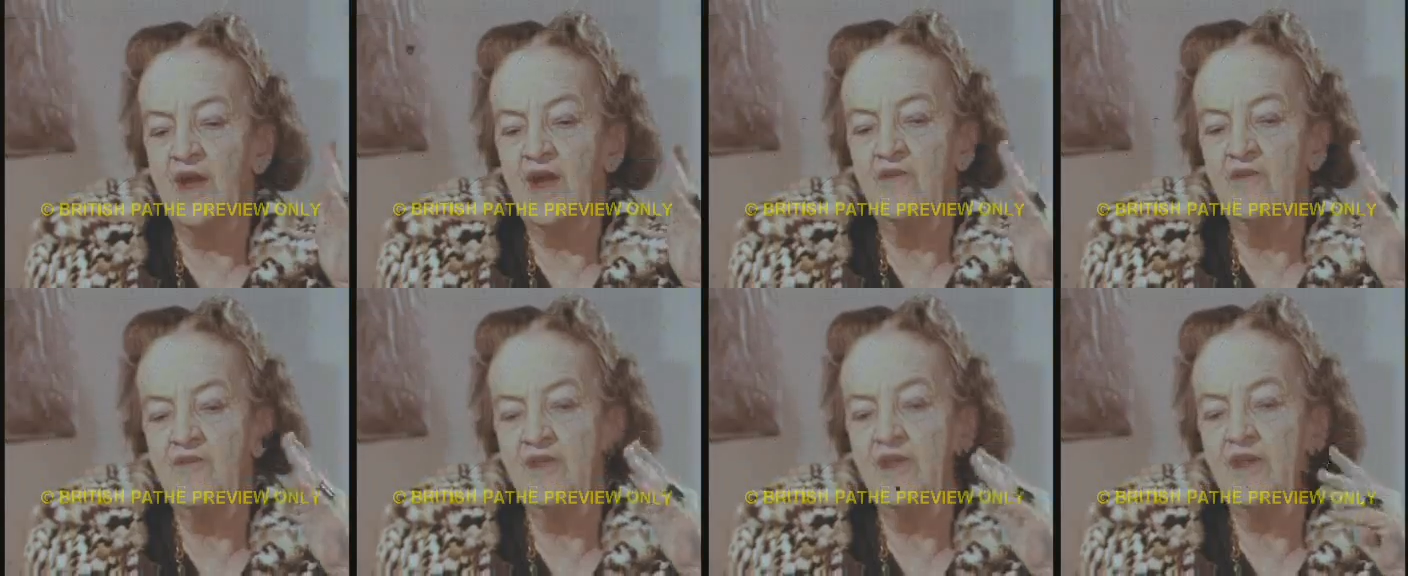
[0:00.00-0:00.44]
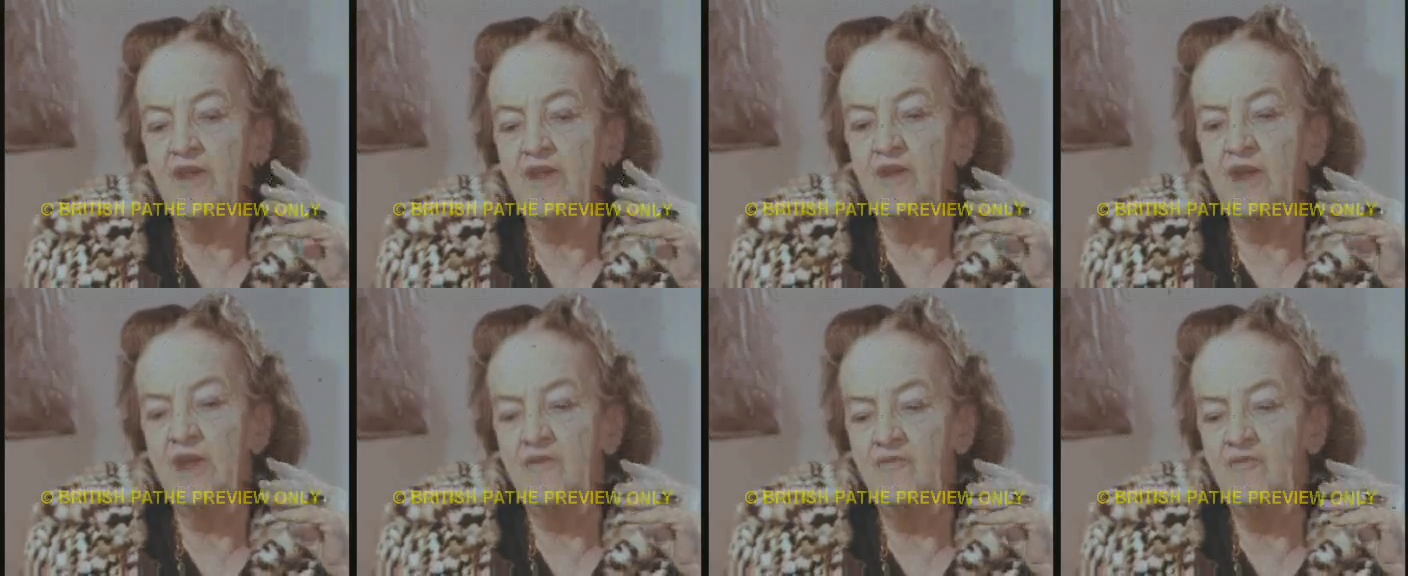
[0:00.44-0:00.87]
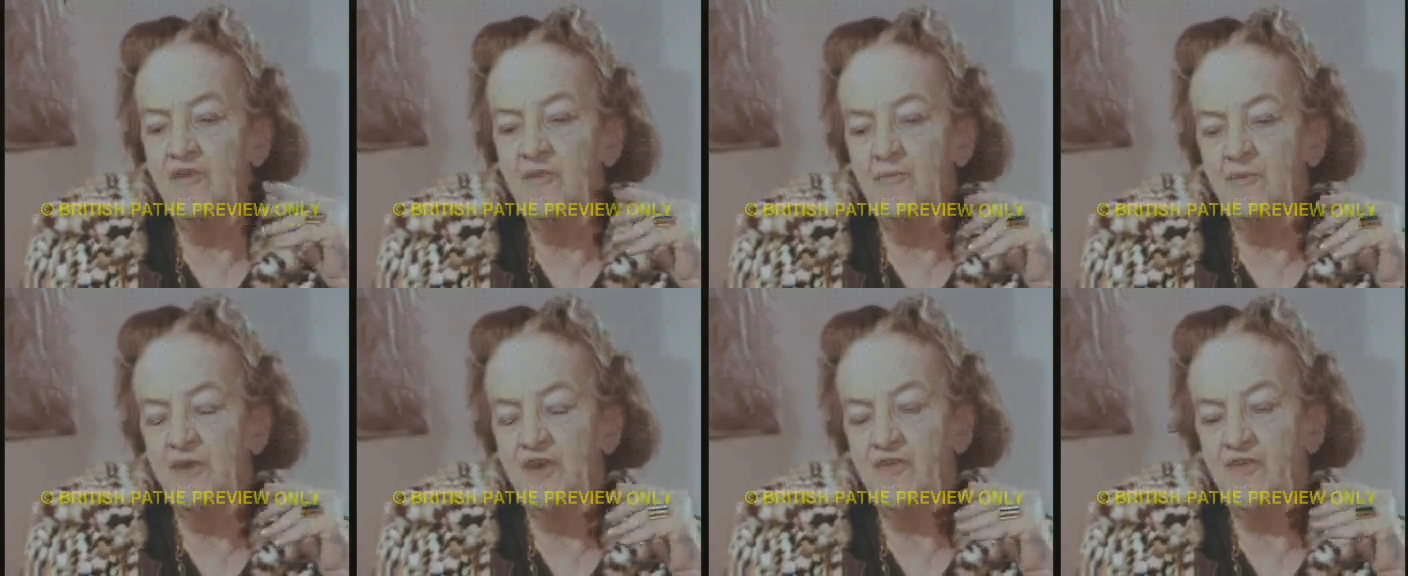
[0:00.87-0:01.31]
I think
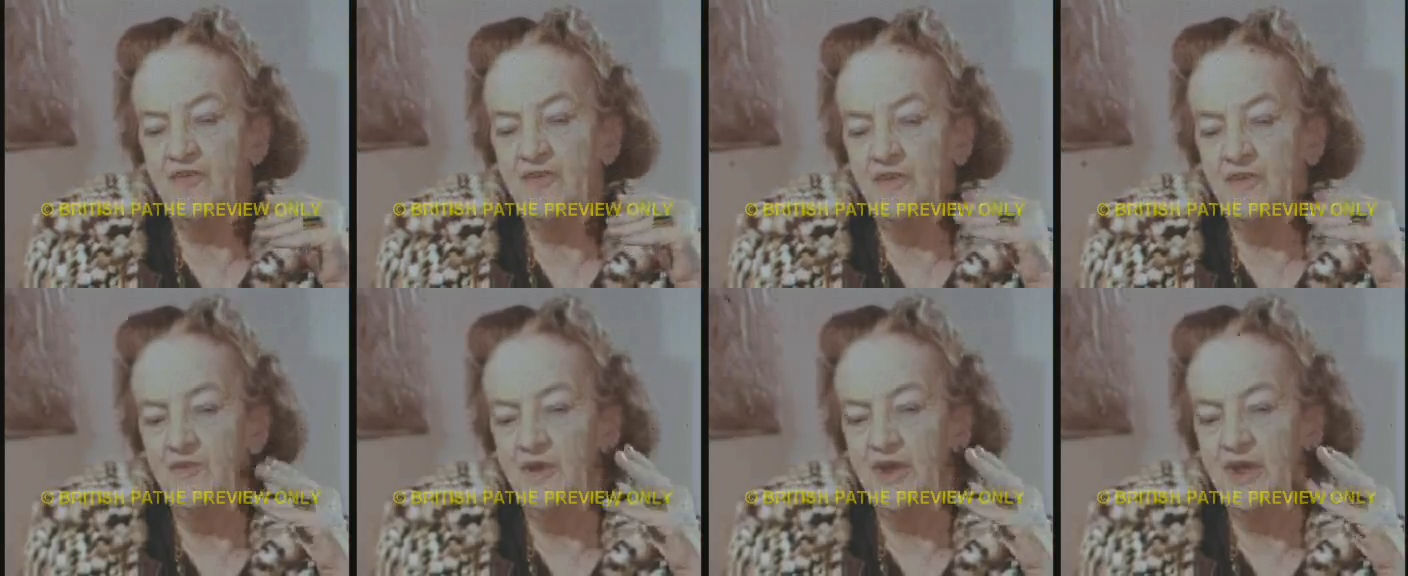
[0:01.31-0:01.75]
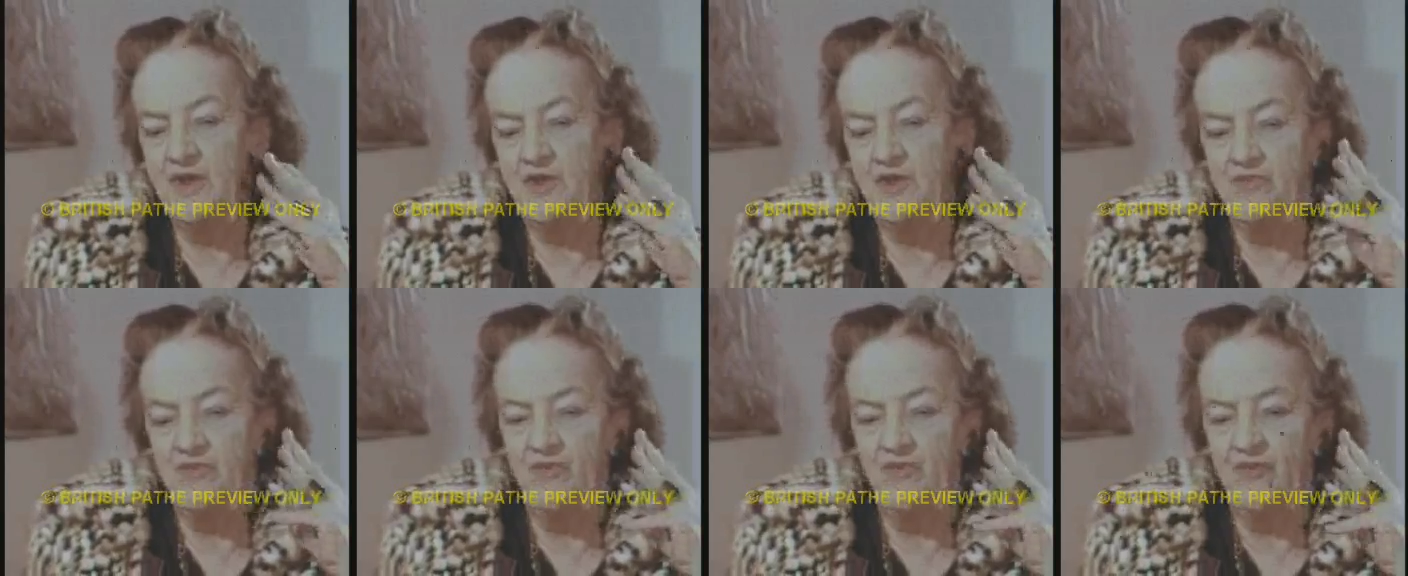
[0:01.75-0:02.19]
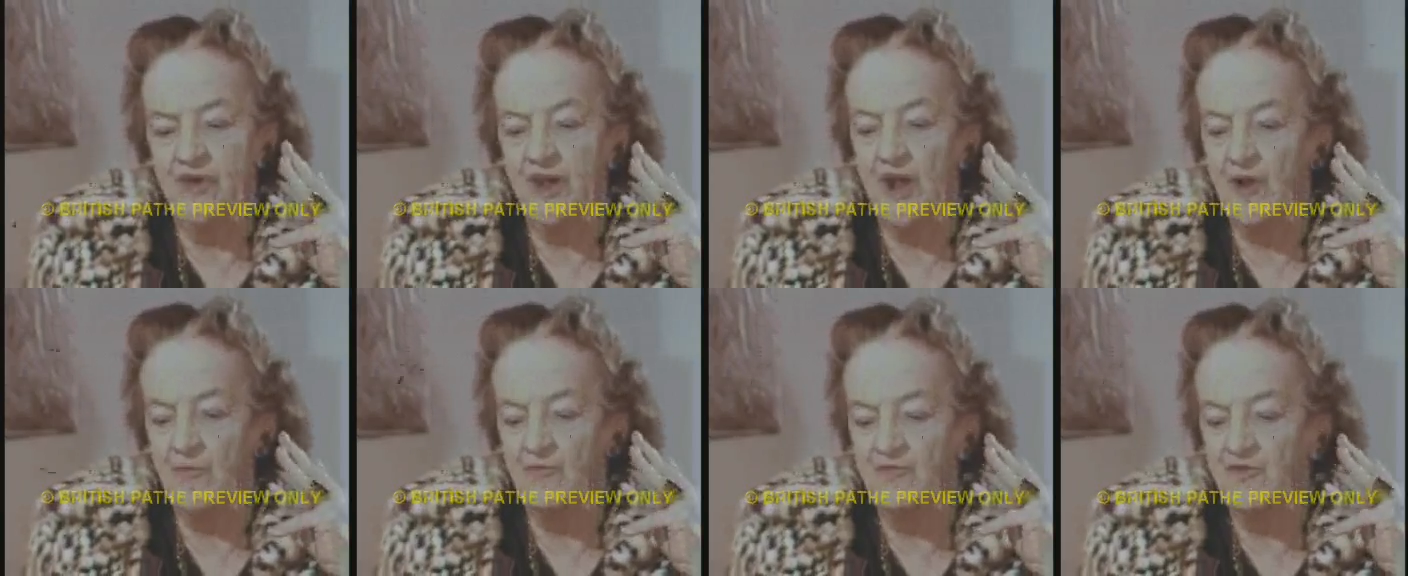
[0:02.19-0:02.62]
every person looking at a
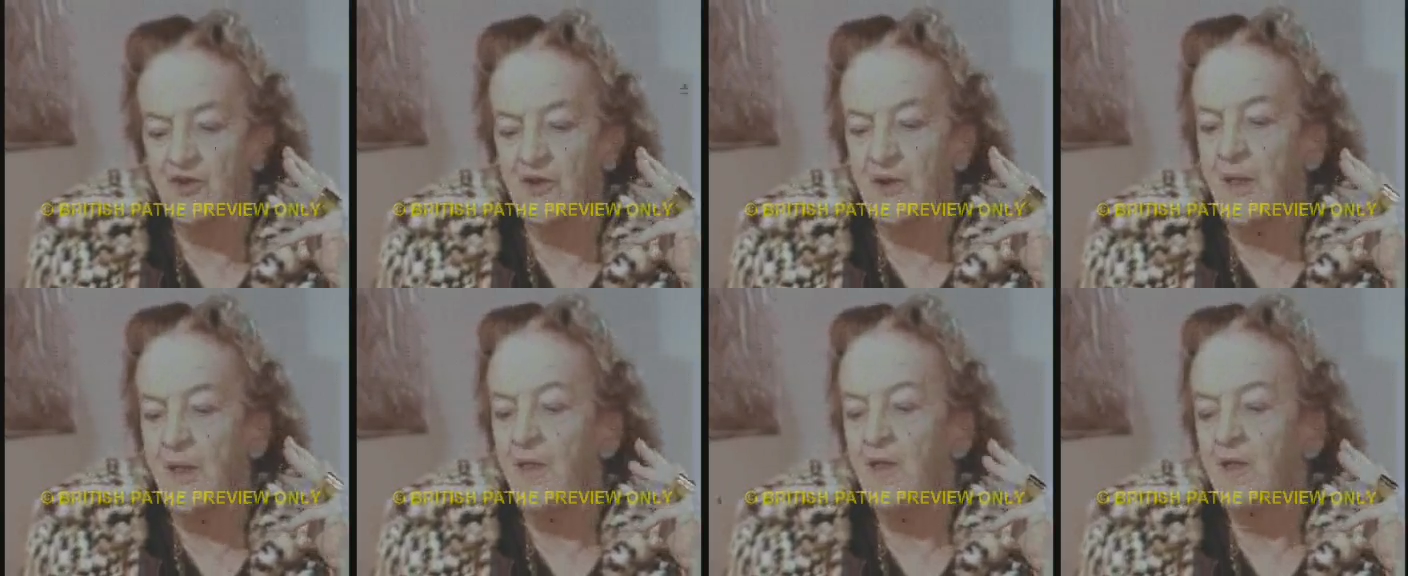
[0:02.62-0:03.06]
sculpture